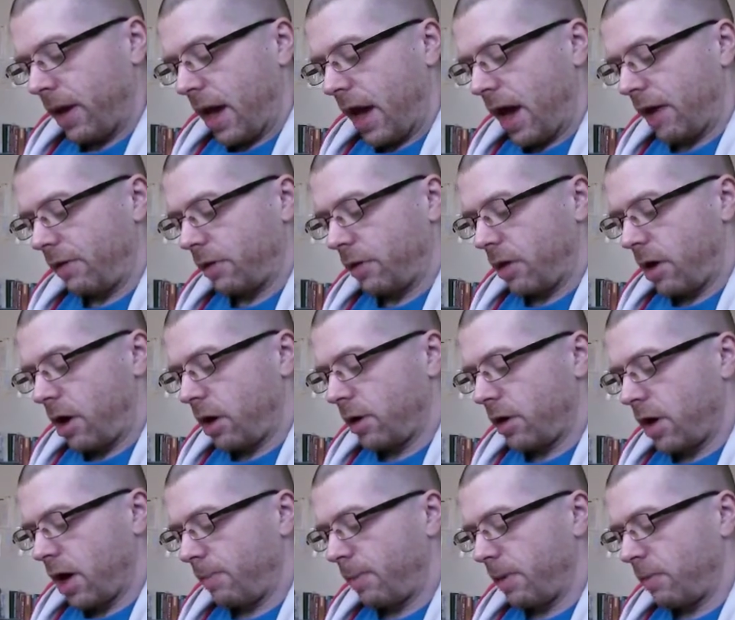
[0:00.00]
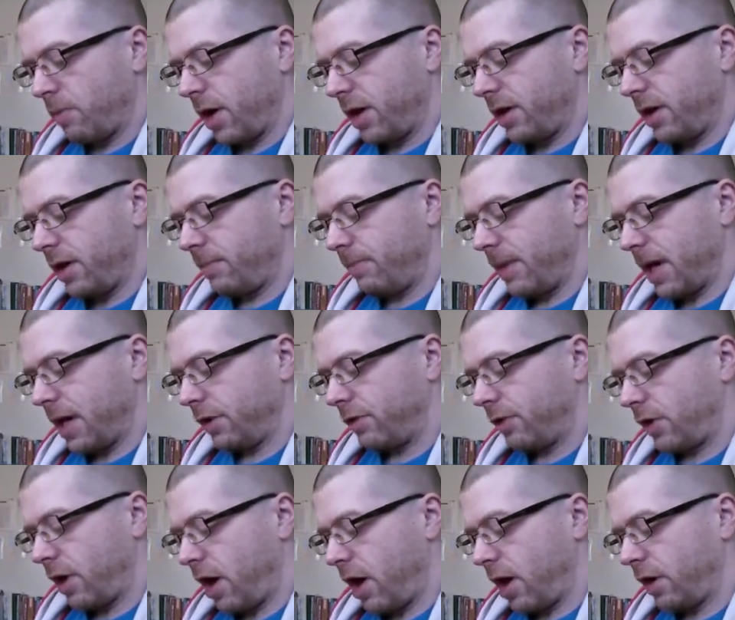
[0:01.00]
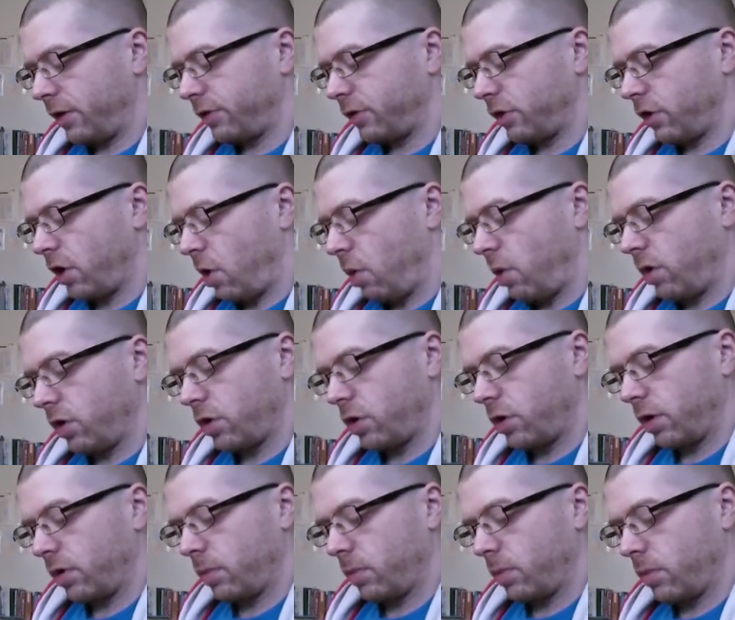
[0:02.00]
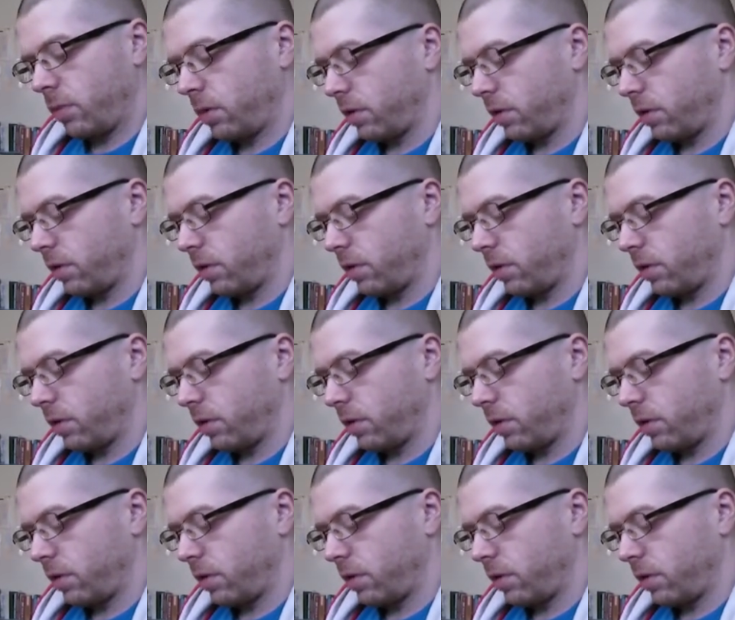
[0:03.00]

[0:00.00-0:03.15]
Had the law not been written in men's hearts, no one could